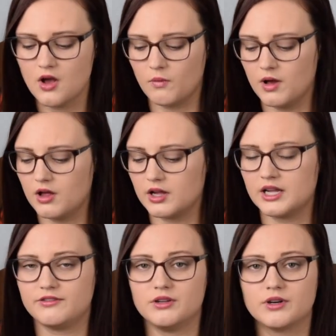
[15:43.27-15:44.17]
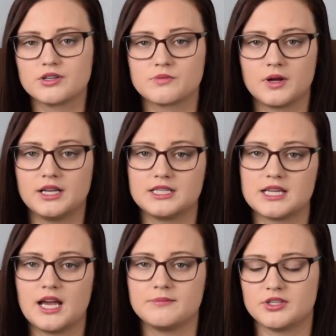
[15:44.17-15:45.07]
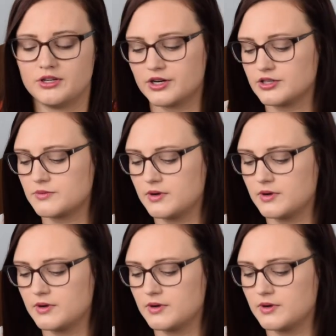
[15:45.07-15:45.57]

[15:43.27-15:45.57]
Well, if you nurse one at a time, so you nurse